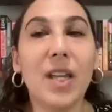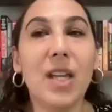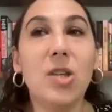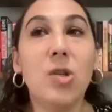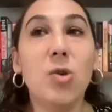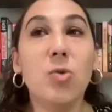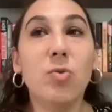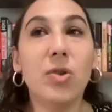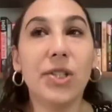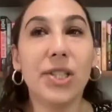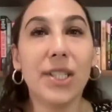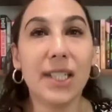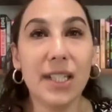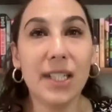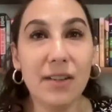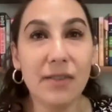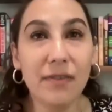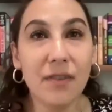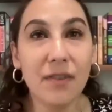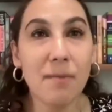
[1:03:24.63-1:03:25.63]
you will
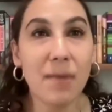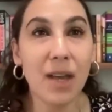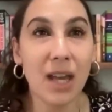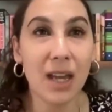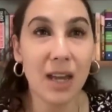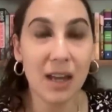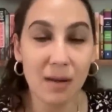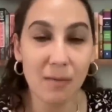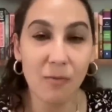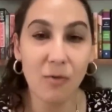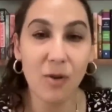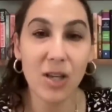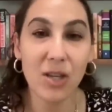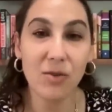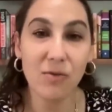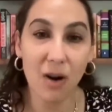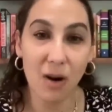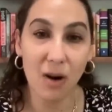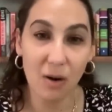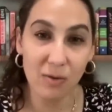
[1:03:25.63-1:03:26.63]
see from him what
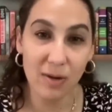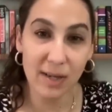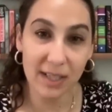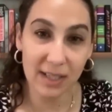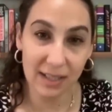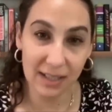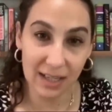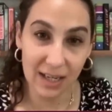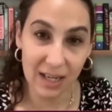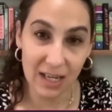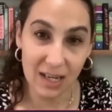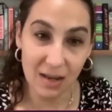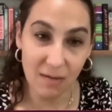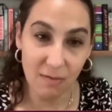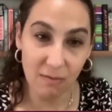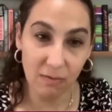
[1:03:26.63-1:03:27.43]
you always see,